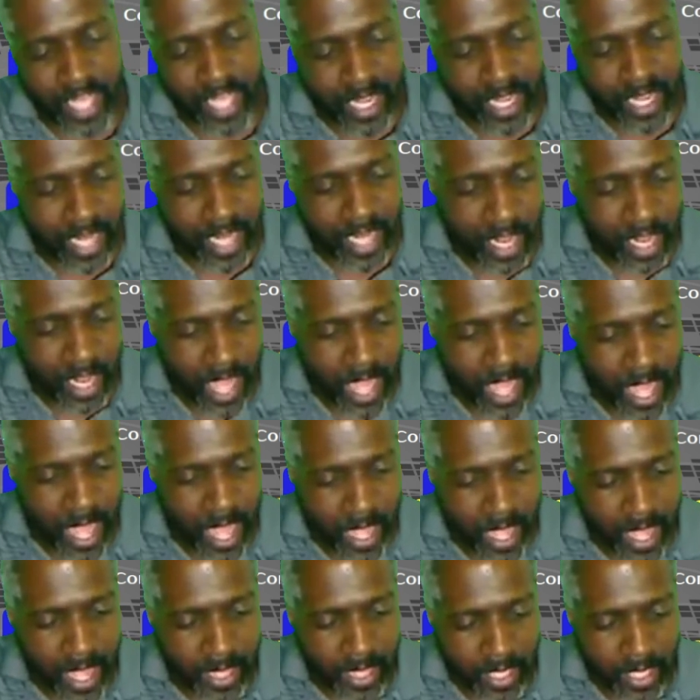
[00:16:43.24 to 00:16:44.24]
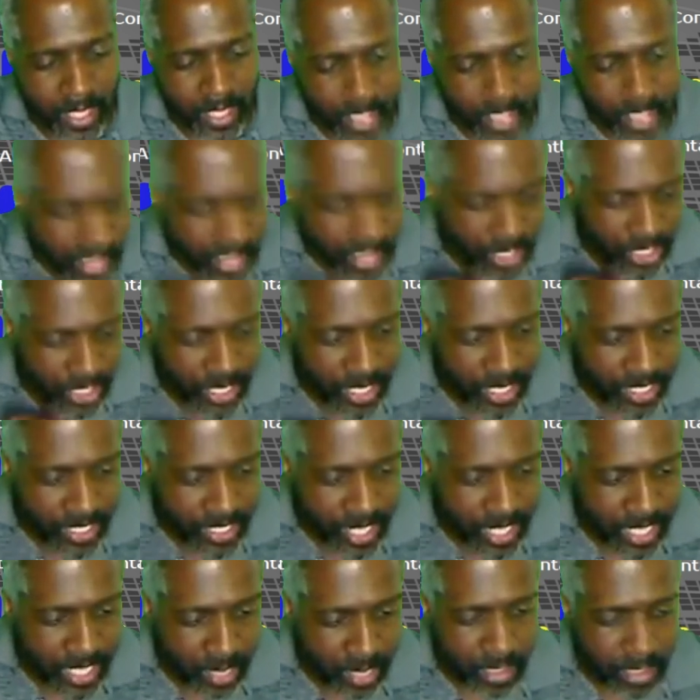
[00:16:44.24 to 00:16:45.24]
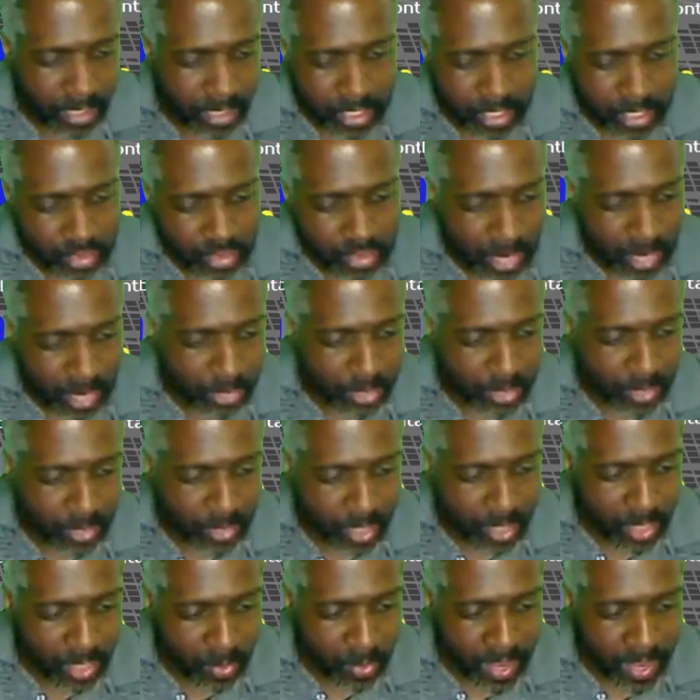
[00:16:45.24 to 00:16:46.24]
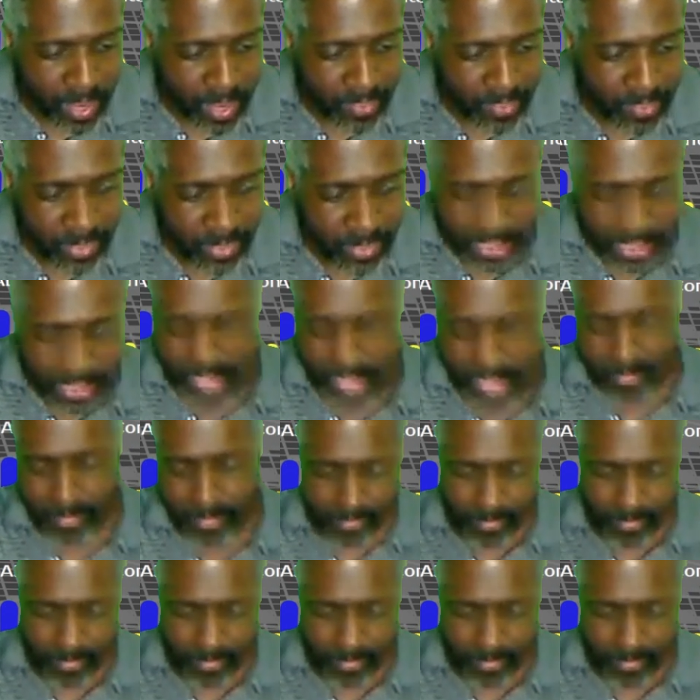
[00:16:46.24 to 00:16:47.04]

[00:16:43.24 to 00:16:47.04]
in and checking us out. Dropped you a little wave on that